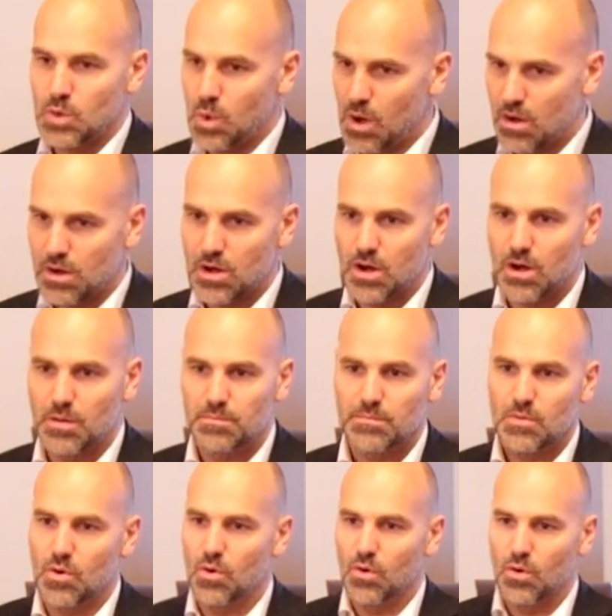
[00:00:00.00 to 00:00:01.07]
Qualcomm
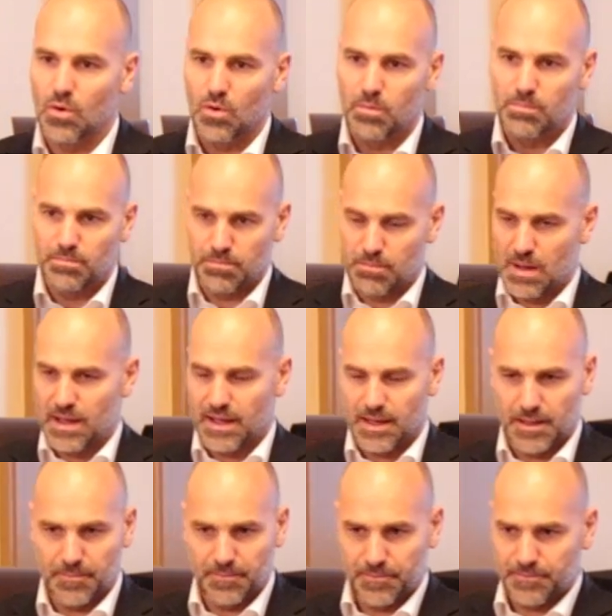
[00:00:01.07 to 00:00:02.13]
or
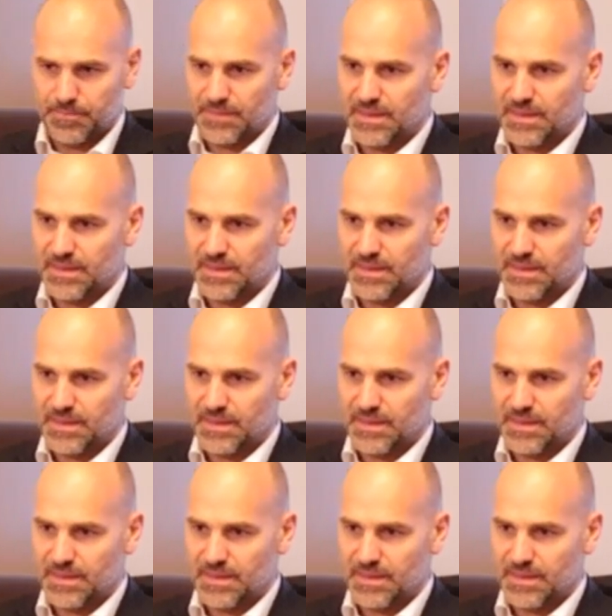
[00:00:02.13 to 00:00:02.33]
um,